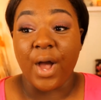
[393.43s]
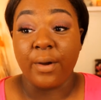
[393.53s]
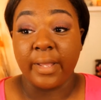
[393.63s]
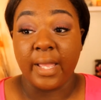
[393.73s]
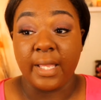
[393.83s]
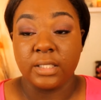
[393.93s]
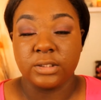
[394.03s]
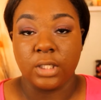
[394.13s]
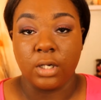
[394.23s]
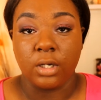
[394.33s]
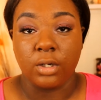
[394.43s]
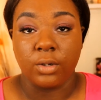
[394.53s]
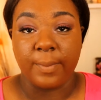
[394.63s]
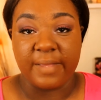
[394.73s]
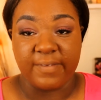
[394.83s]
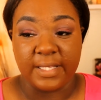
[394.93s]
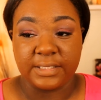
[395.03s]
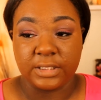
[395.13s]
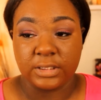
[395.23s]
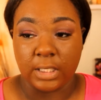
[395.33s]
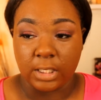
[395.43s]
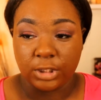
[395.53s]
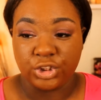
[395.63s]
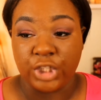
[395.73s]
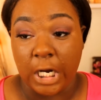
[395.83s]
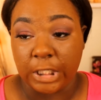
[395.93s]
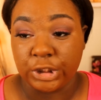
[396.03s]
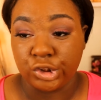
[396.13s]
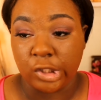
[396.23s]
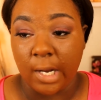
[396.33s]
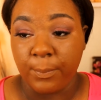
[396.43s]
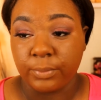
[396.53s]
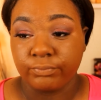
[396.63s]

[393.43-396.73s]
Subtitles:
okay, so my face looks like a chocolate drop.